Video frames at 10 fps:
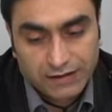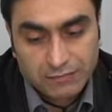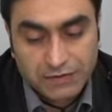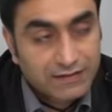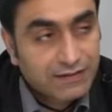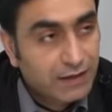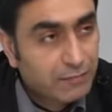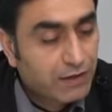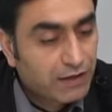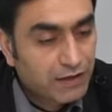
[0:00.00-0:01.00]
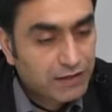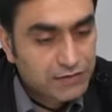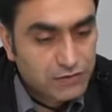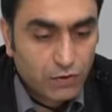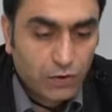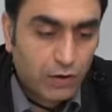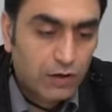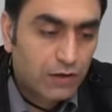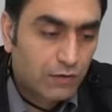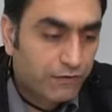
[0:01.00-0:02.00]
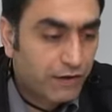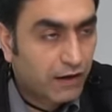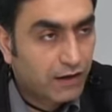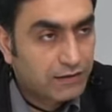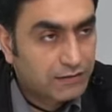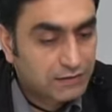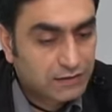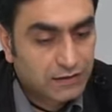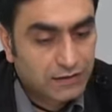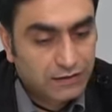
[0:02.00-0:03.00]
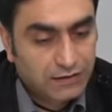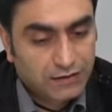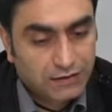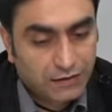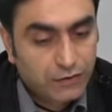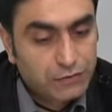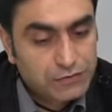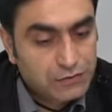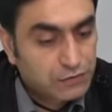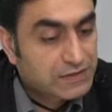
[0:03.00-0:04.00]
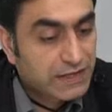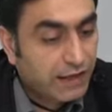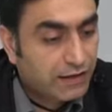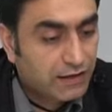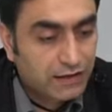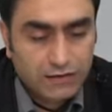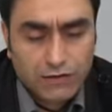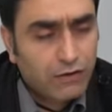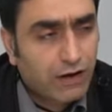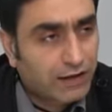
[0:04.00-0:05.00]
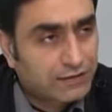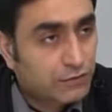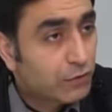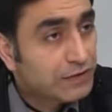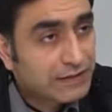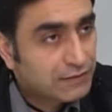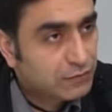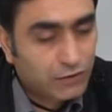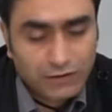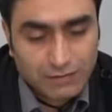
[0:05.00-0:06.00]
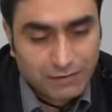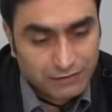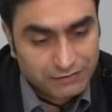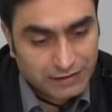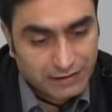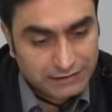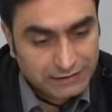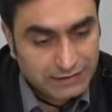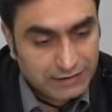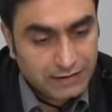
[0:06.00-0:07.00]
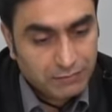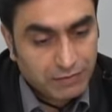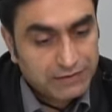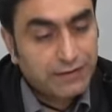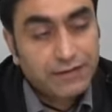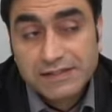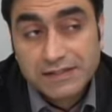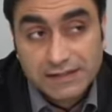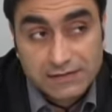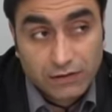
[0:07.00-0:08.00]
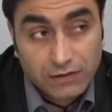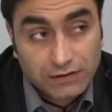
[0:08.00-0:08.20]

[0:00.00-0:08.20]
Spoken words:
meet him, so we are those who say, no God, no need to talk about God. But this is